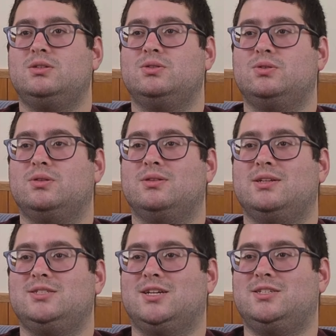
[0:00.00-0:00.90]
Ooh, that
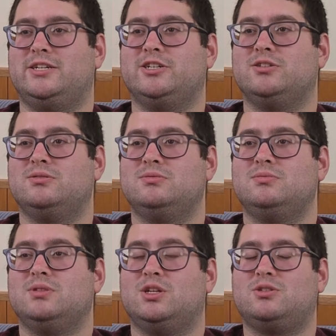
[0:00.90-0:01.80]
dead deer
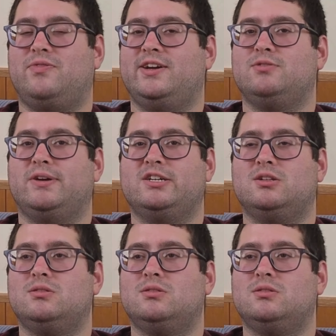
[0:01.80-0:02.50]
looks very real.